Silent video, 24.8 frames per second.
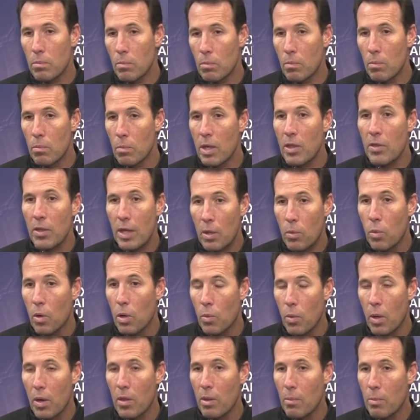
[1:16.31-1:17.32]
we think we're
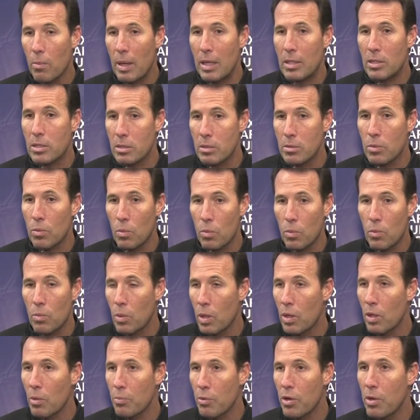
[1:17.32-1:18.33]
one of the best, one
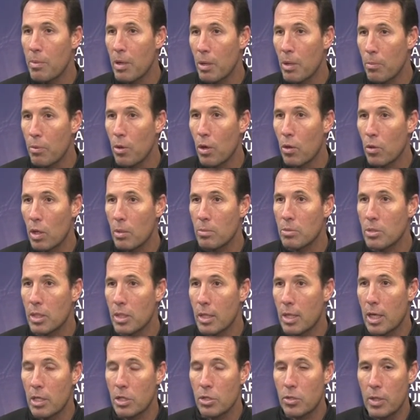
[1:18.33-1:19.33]
of the premier programs in the
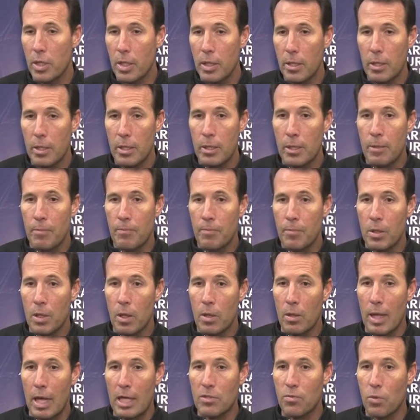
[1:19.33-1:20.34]
country. You know,
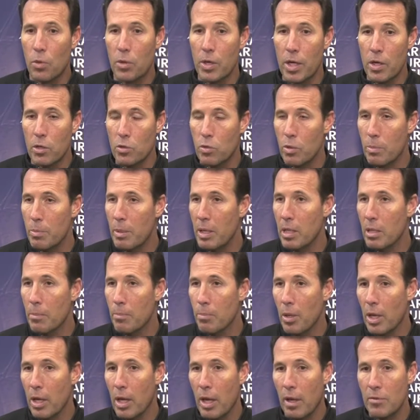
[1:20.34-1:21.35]
last four years we've been in the
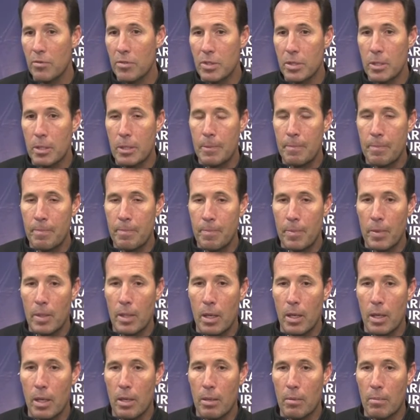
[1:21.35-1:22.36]
playoffs,
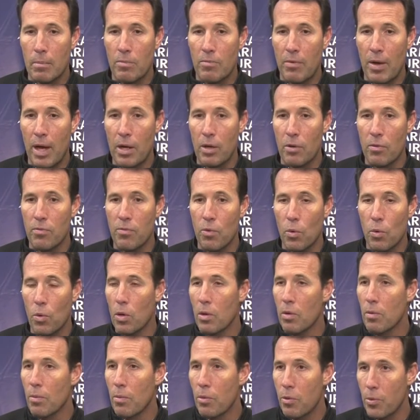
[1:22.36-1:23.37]
um, Final
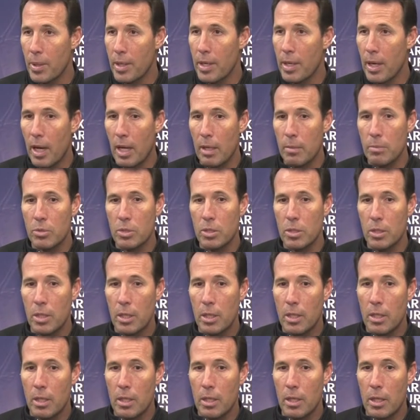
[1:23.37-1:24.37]
Four three times.
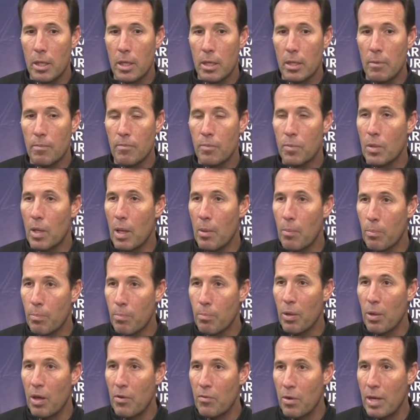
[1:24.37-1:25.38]
Um, they
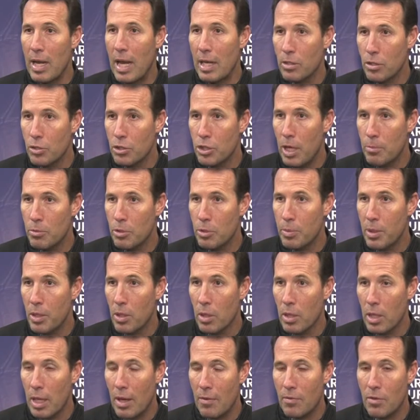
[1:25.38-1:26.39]
played for national championship here
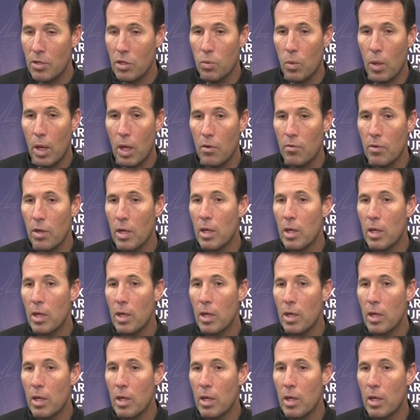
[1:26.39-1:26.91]
in 11-12.